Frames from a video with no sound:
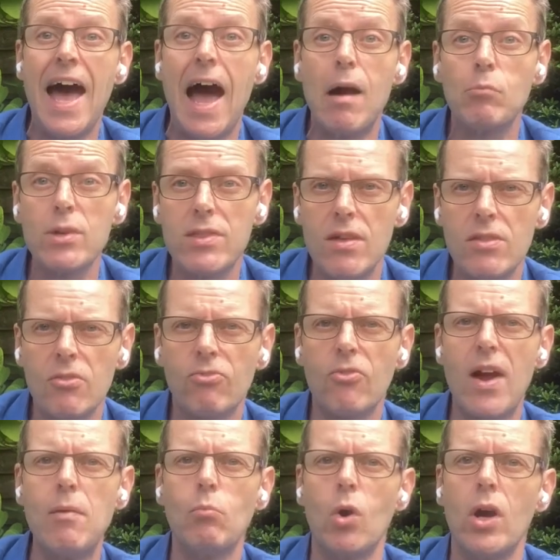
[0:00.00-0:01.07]
and within the
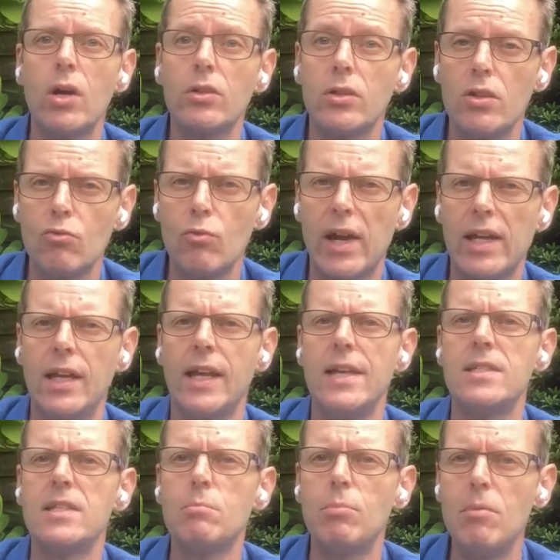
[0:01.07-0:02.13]
framework that the
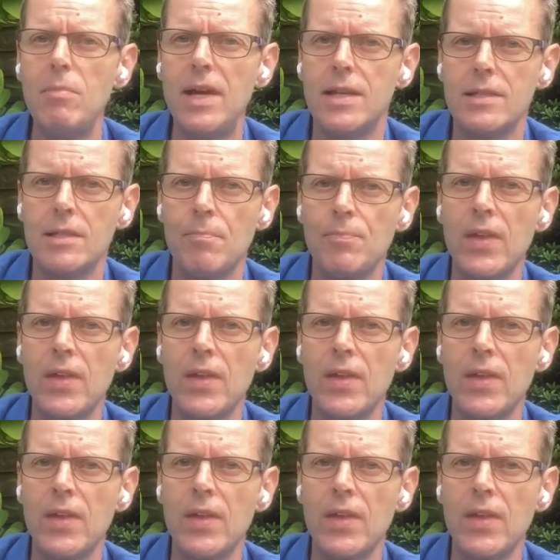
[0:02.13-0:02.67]
regulators permit,